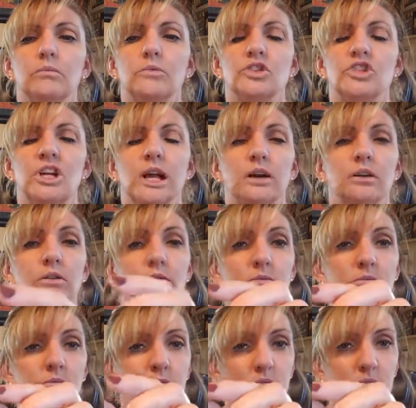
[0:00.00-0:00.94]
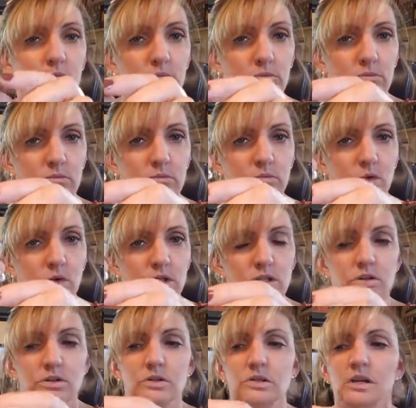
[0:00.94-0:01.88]
channel
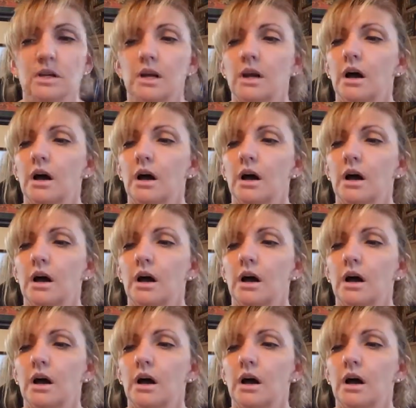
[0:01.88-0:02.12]
crystals.